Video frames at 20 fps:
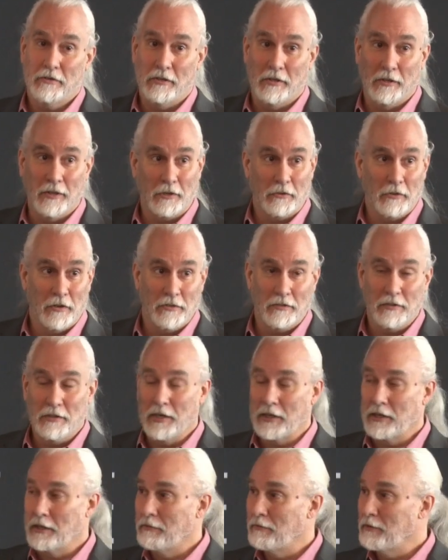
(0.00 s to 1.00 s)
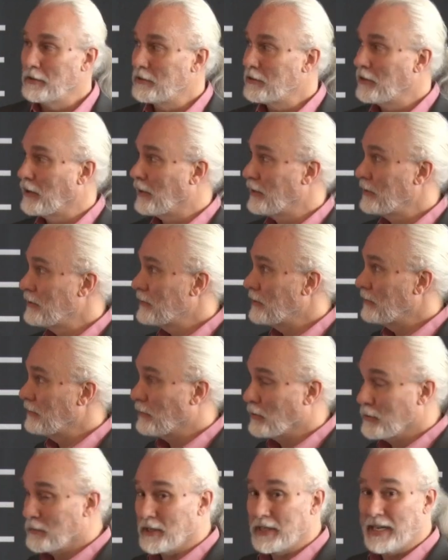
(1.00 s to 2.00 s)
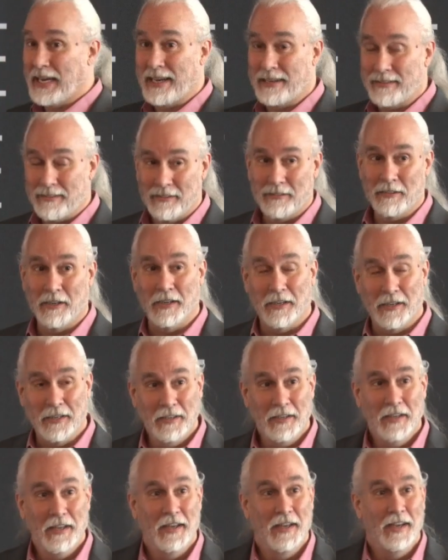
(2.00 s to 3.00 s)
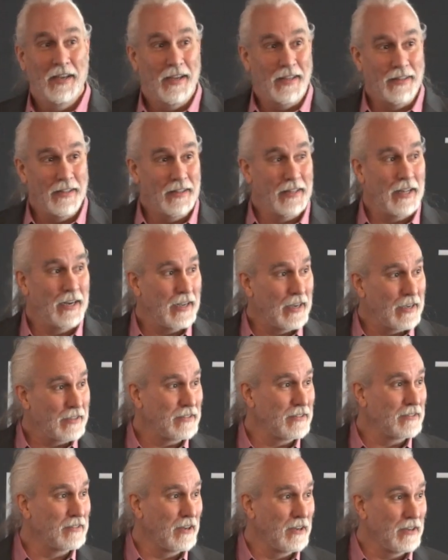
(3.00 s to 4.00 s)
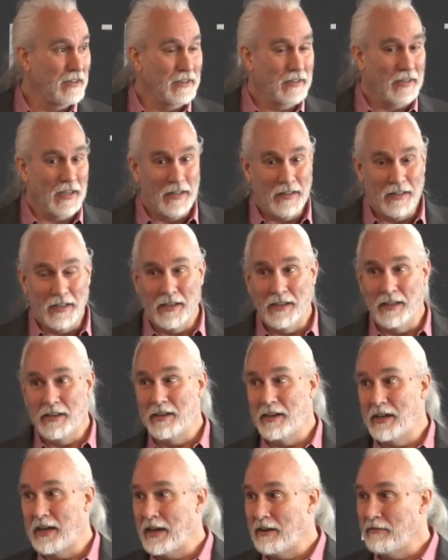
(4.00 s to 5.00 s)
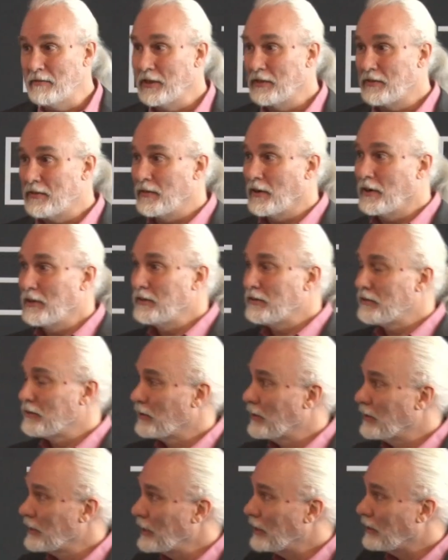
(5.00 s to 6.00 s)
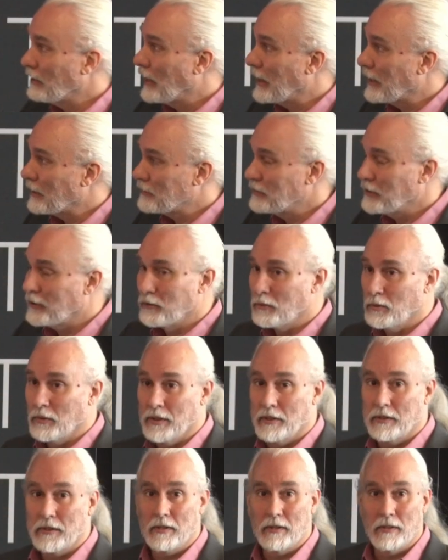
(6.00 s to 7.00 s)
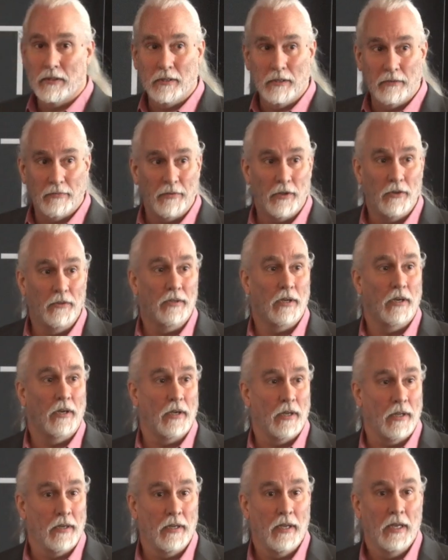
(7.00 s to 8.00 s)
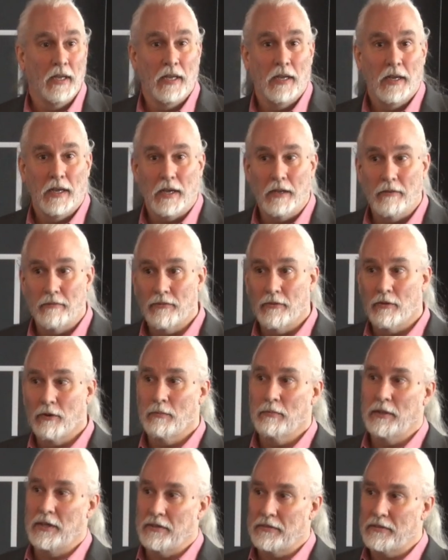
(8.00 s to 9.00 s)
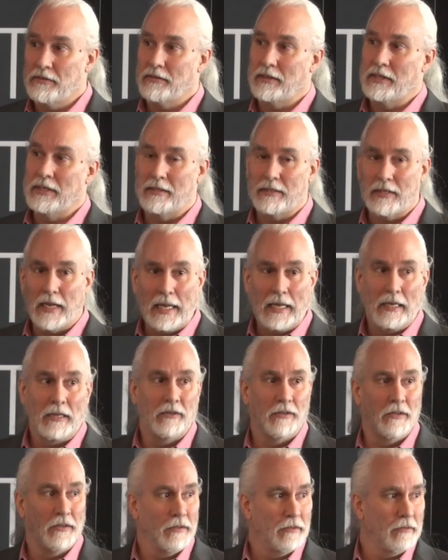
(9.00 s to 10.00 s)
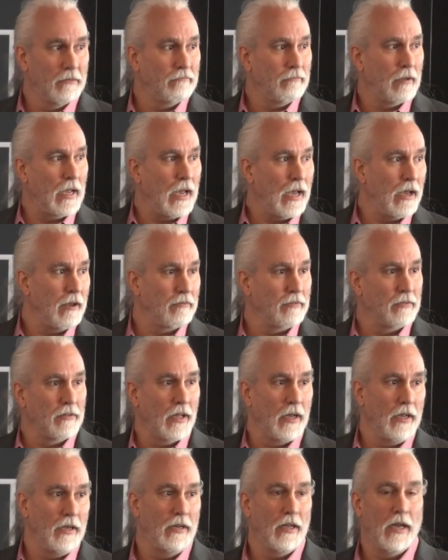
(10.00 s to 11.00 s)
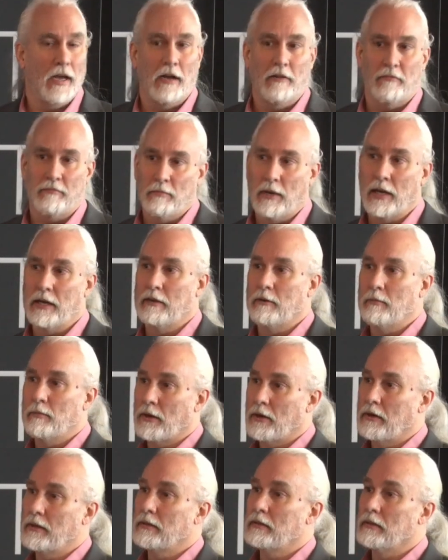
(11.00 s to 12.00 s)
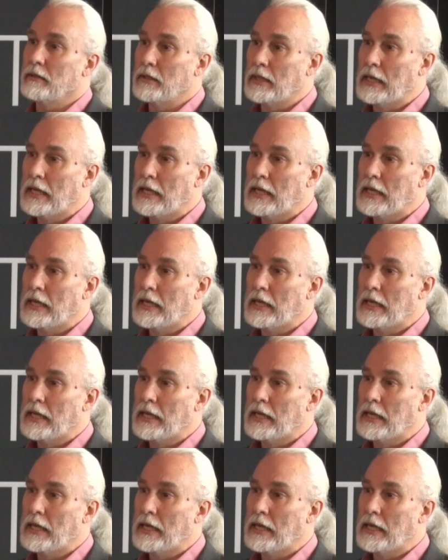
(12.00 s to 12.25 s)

The electron's negatively charged. It forms an exciton. And then that exciton can then have this very strong interaction with the photon and form this entangled half light, half matter particle.